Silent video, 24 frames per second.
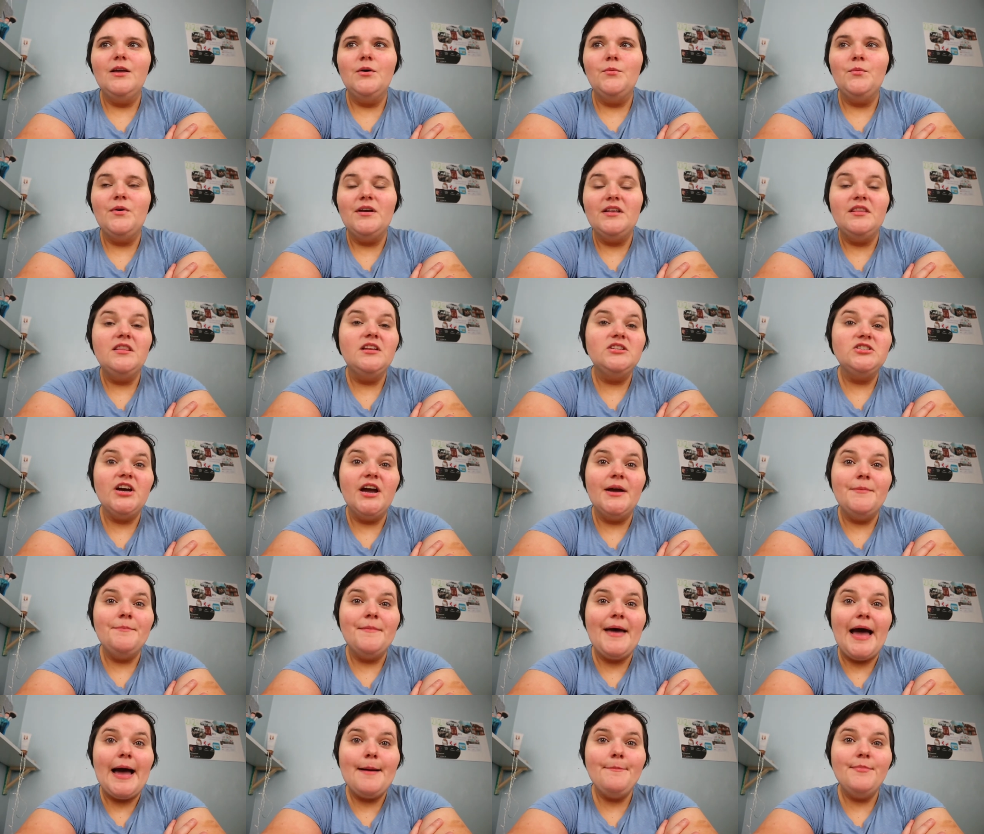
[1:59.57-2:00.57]
when the
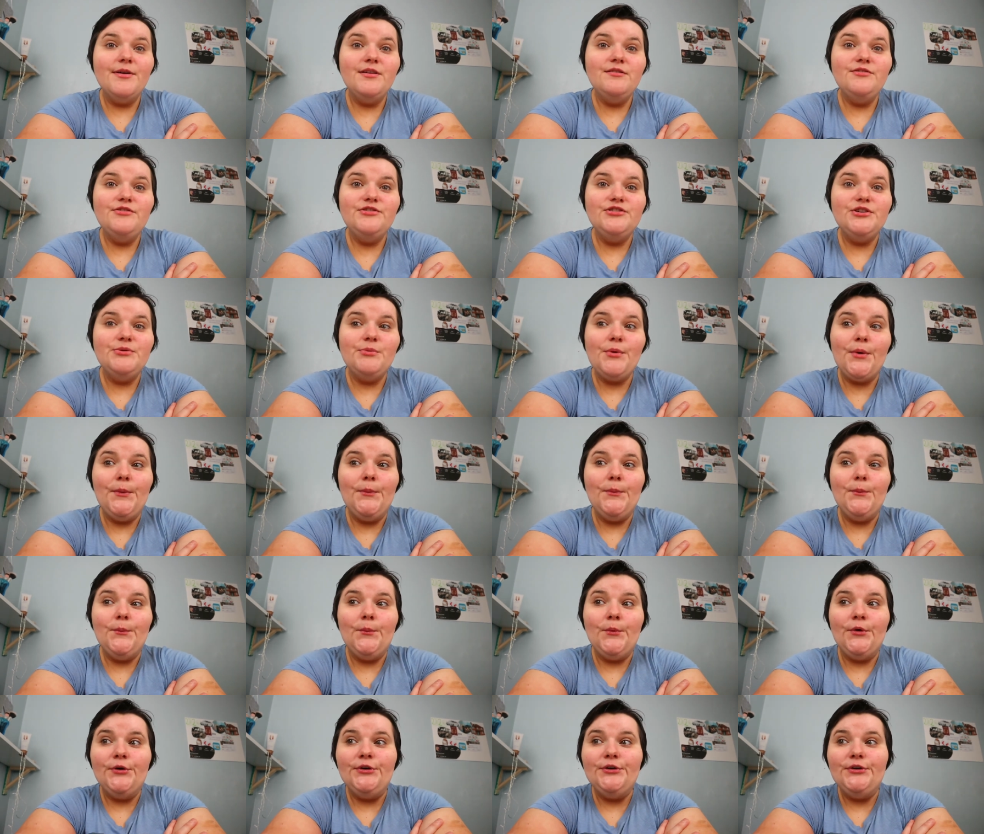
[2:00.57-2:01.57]
time happens, you won't
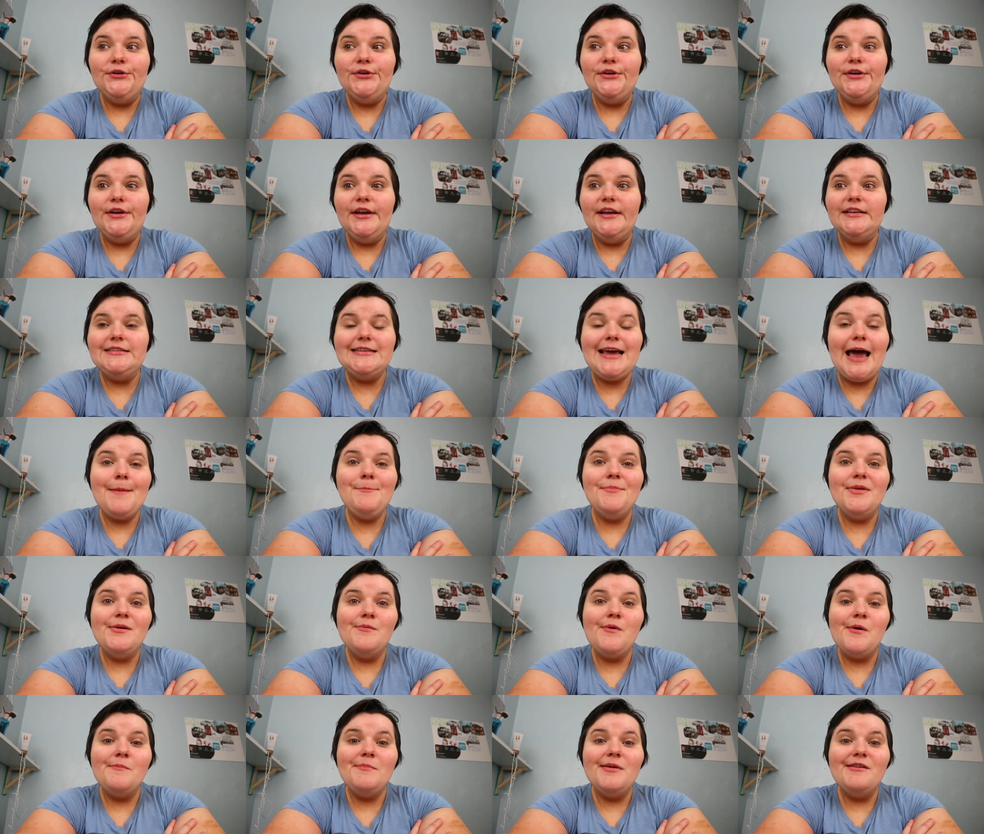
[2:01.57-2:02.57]
want it to
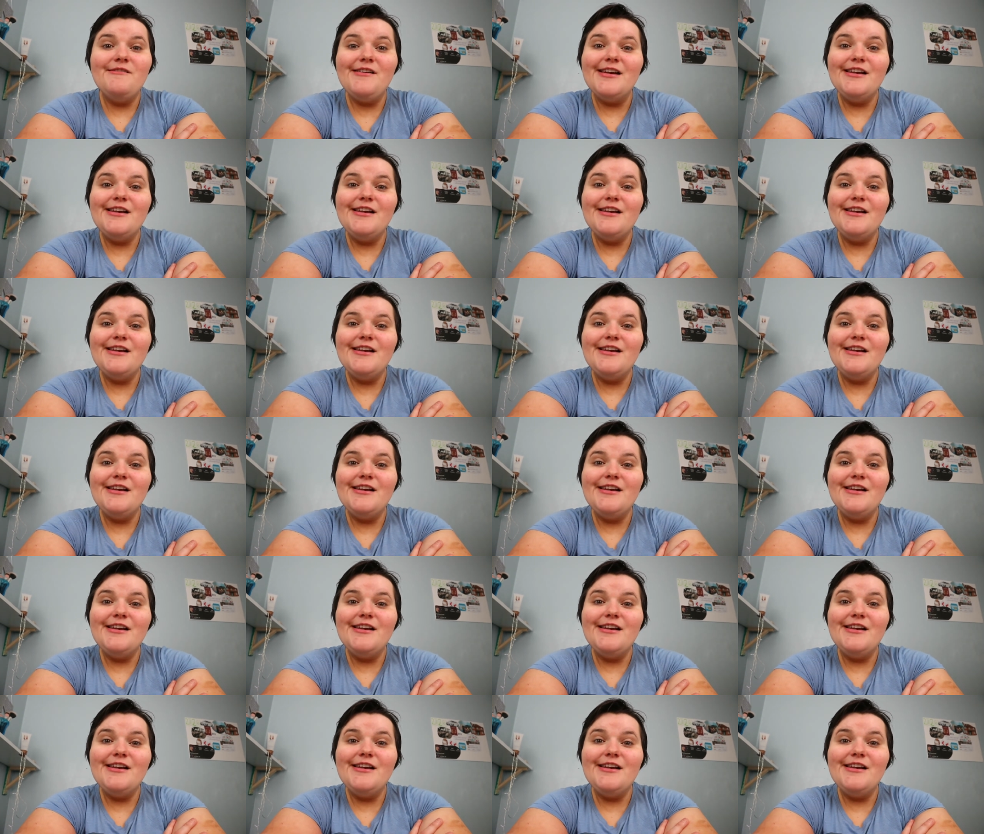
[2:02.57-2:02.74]
happen, you won't be